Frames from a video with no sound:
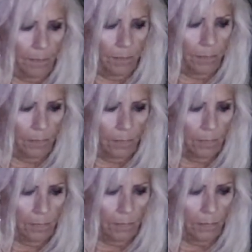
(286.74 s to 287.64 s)

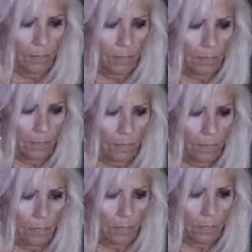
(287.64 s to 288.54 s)

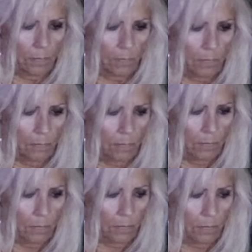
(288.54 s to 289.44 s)

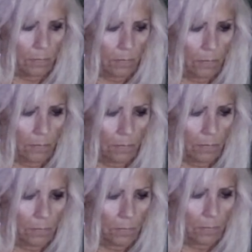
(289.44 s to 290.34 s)

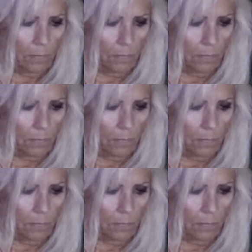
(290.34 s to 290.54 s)
(silence)